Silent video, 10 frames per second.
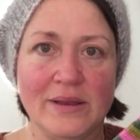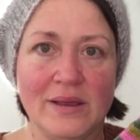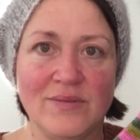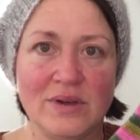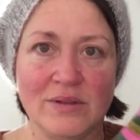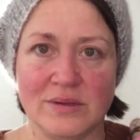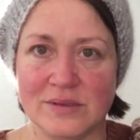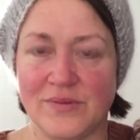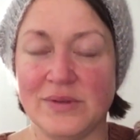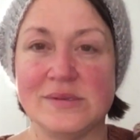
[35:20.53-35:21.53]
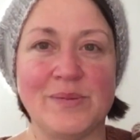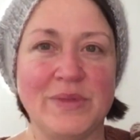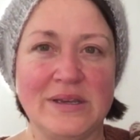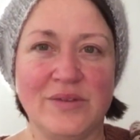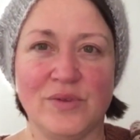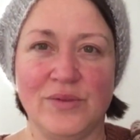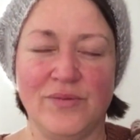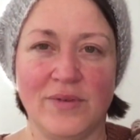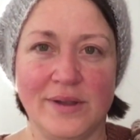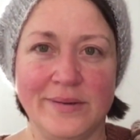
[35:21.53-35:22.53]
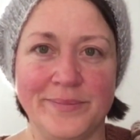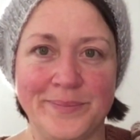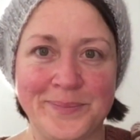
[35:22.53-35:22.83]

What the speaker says: and give it a little something different and fun.